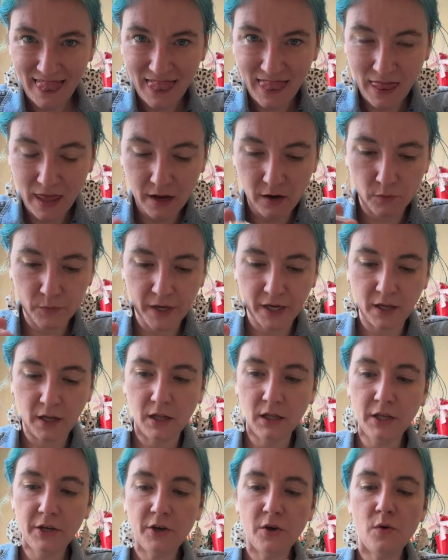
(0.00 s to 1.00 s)
ring of
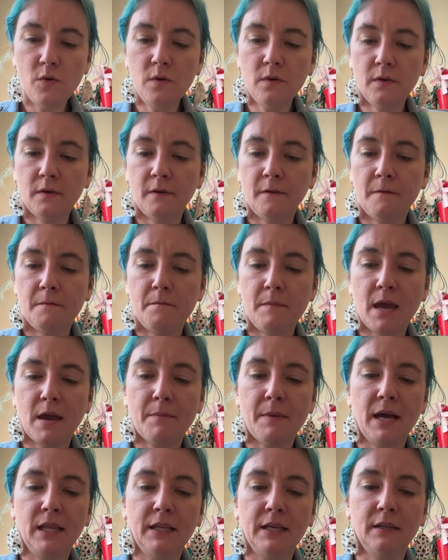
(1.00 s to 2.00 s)
glue, make
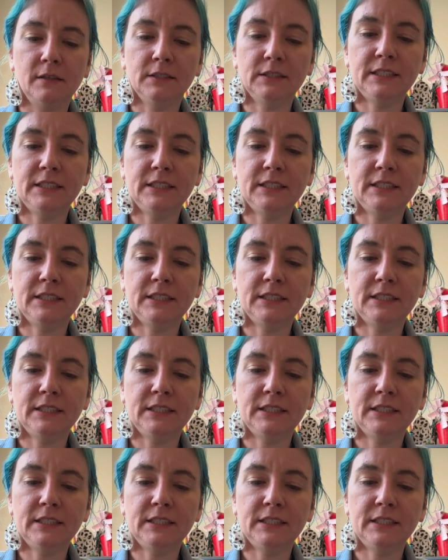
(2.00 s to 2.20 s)
my little